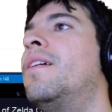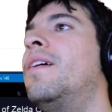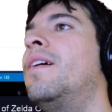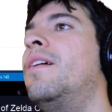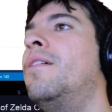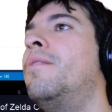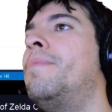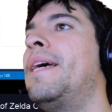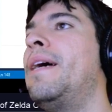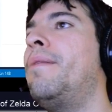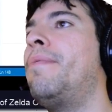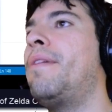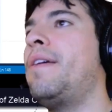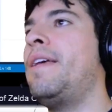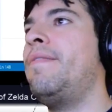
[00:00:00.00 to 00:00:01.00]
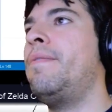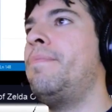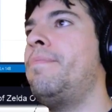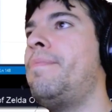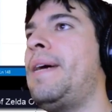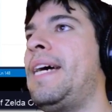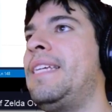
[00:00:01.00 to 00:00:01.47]
it might help even
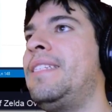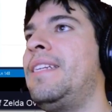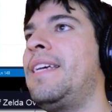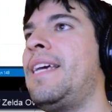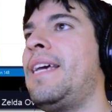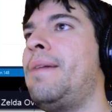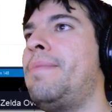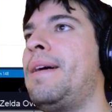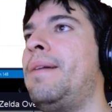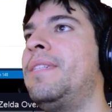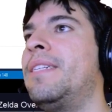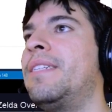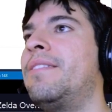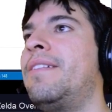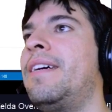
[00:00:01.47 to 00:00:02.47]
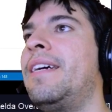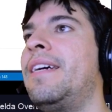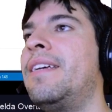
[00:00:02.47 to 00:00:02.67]
pass in the game object, right?